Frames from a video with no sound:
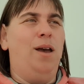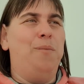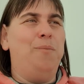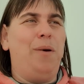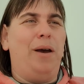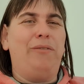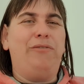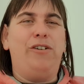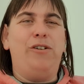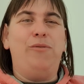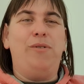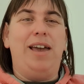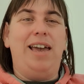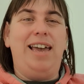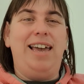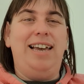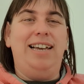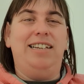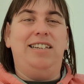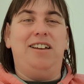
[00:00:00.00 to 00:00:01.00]
Matthew
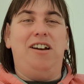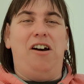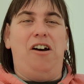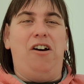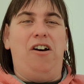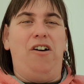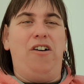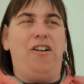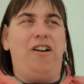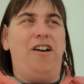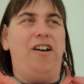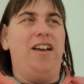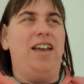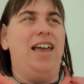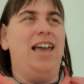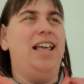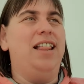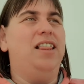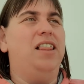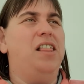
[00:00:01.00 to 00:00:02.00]
is a hugger,
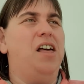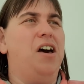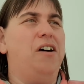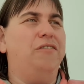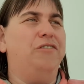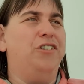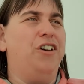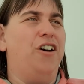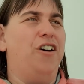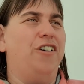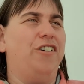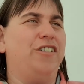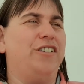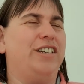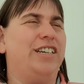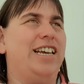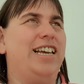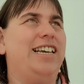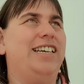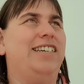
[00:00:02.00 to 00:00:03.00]
he loves
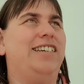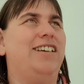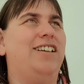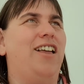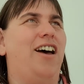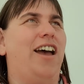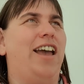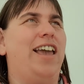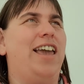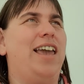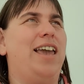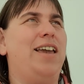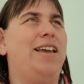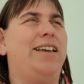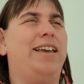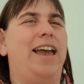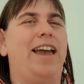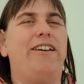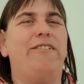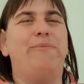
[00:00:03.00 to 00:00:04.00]
hugs, he's like, he
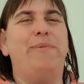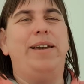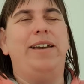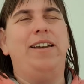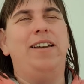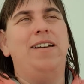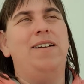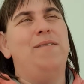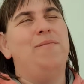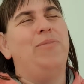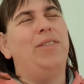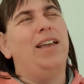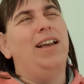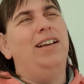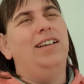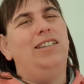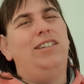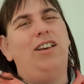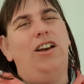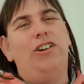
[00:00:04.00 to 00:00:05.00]
gave me
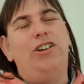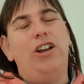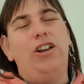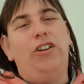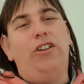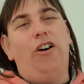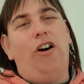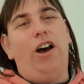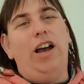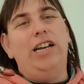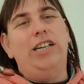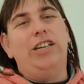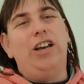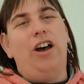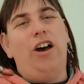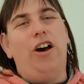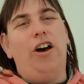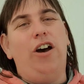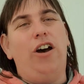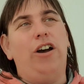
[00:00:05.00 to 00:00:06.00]
such a nice
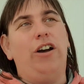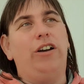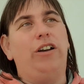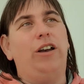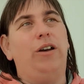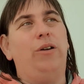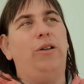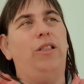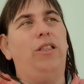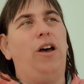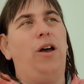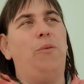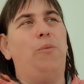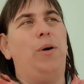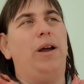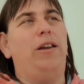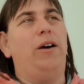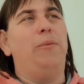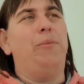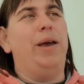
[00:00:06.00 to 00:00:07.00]
hug, like,
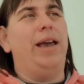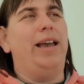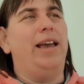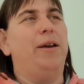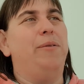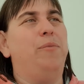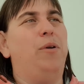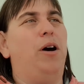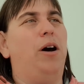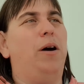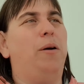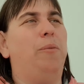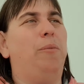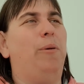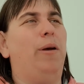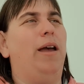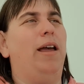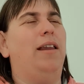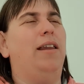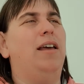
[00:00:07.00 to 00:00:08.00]
when I pick him
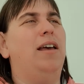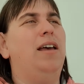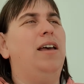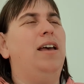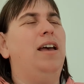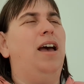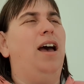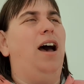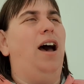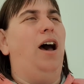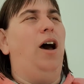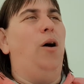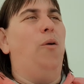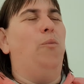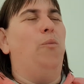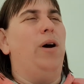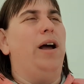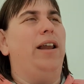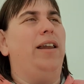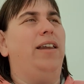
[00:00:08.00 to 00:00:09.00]
up, and Uh,
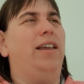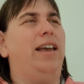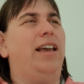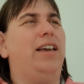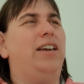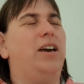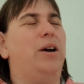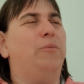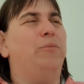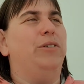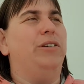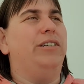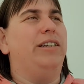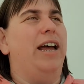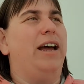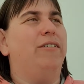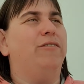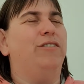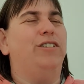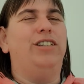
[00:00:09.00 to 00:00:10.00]
when he comes
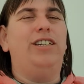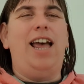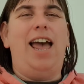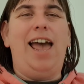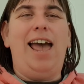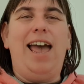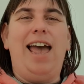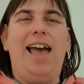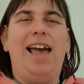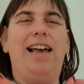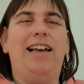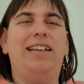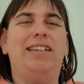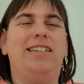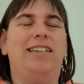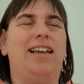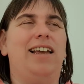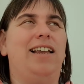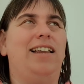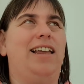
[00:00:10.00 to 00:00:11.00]

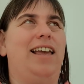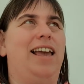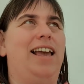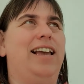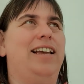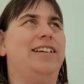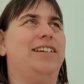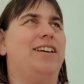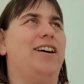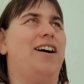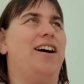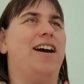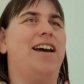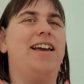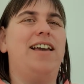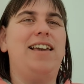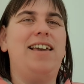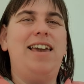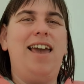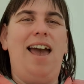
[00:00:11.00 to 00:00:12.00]
downstairs and he's
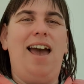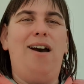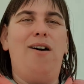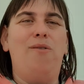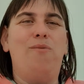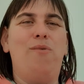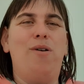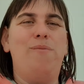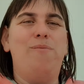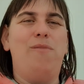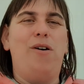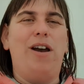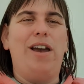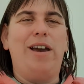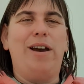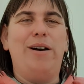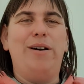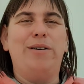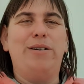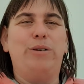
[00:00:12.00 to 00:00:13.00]
like, yeah, I want my
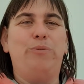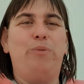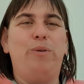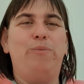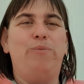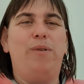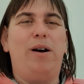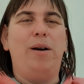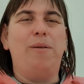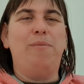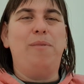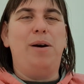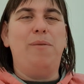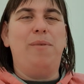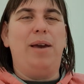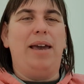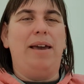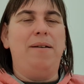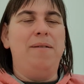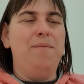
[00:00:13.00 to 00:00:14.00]
hugs with my
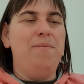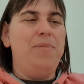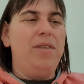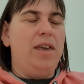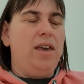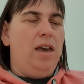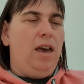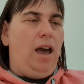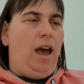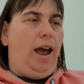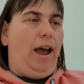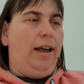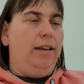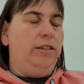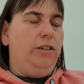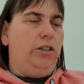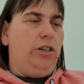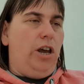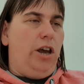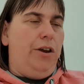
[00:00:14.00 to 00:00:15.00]
mummy.
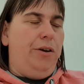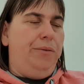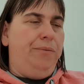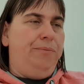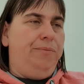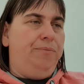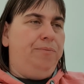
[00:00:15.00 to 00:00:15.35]
And so